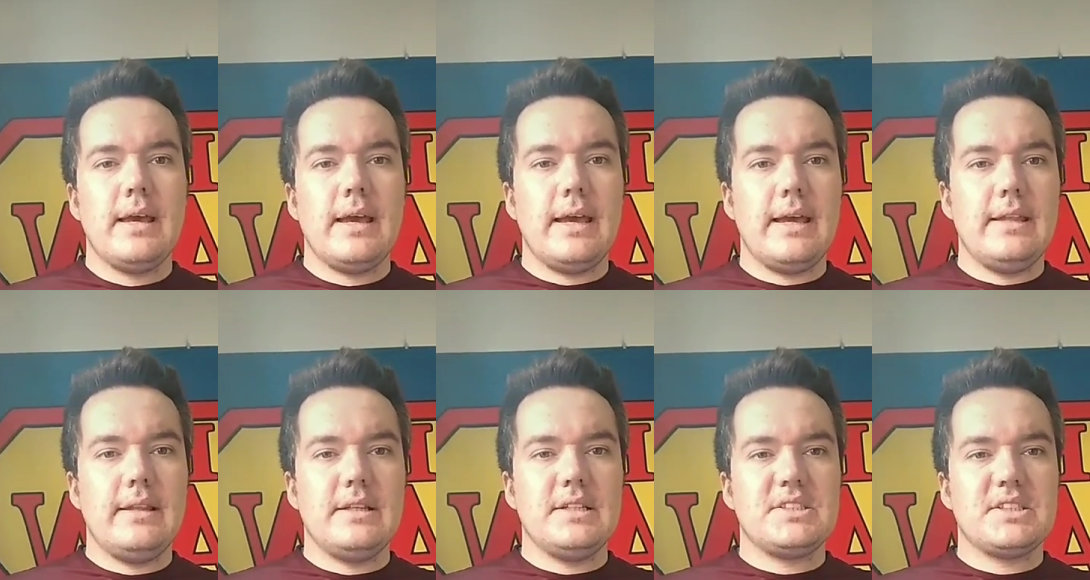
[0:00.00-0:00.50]

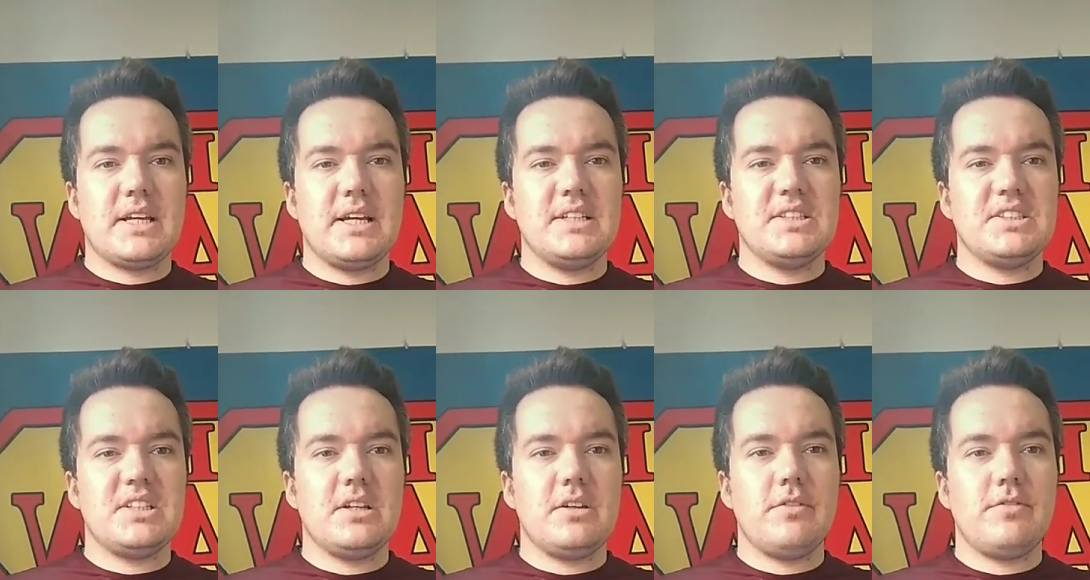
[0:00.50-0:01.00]
In this
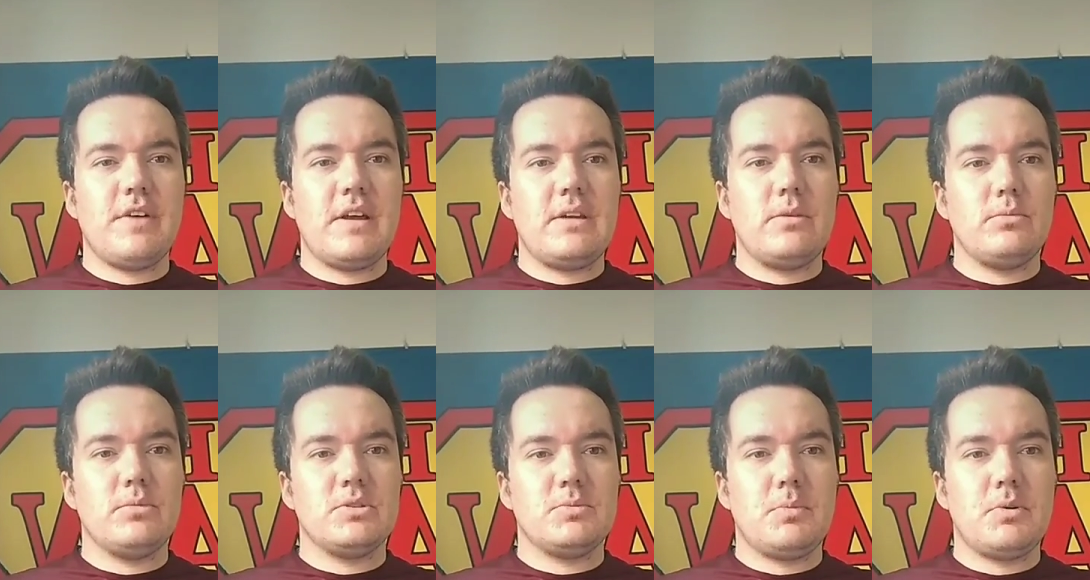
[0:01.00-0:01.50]
case, the
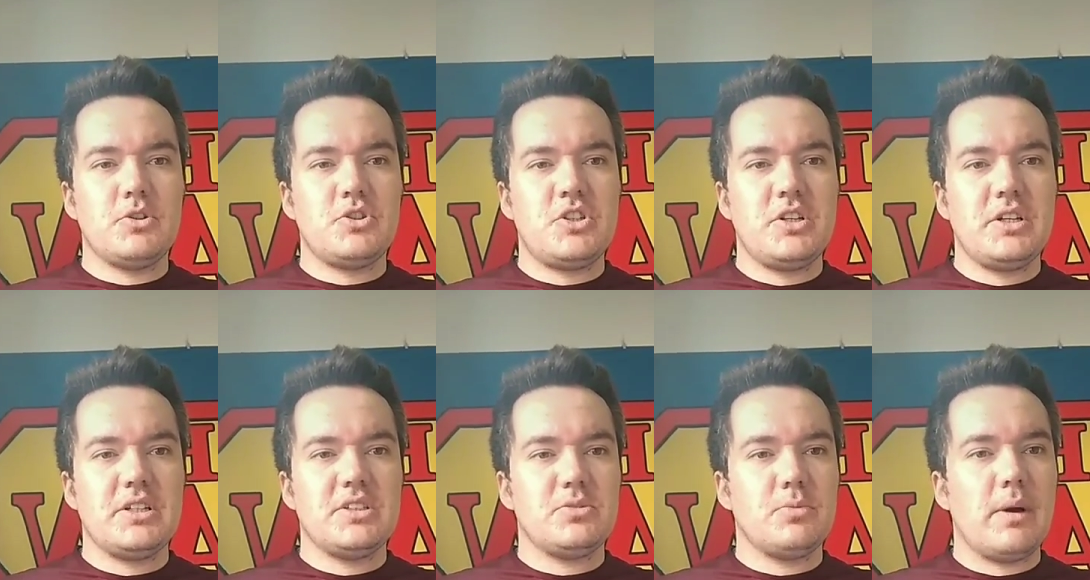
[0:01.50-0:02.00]
defendant was
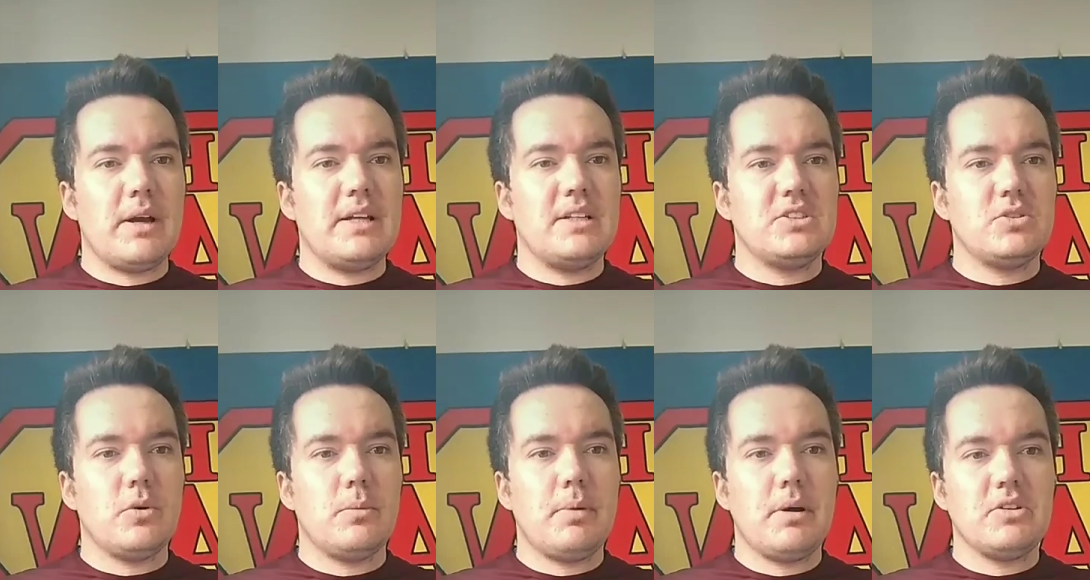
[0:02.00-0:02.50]
pushing his way
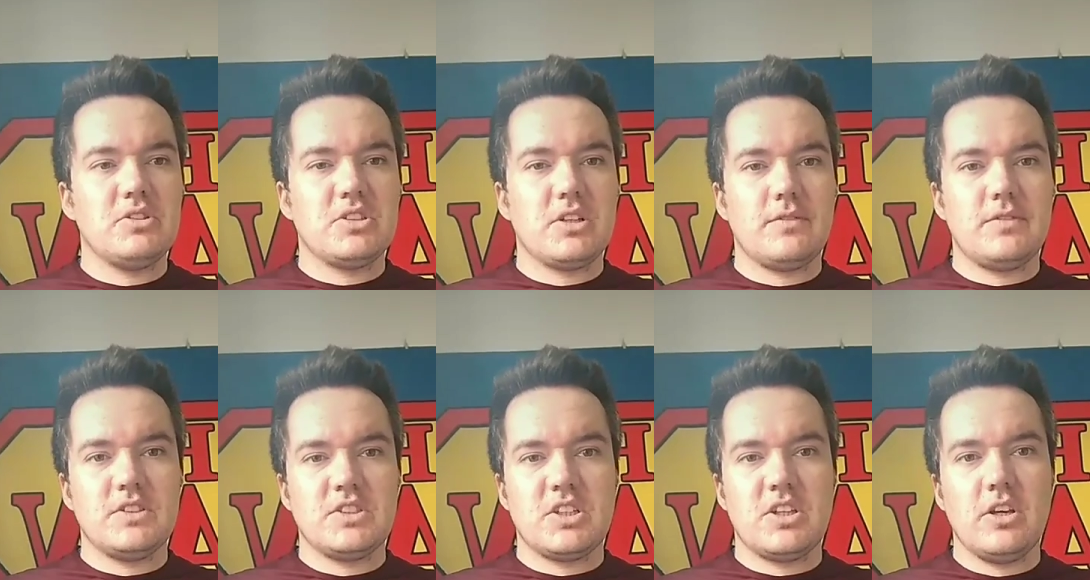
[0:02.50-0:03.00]
into a post
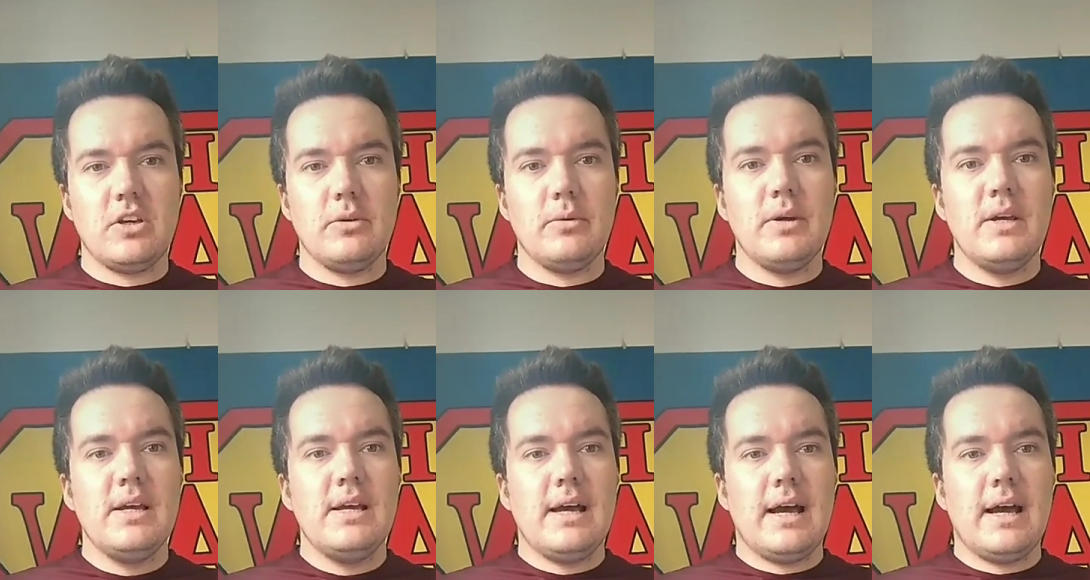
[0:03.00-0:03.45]
office queue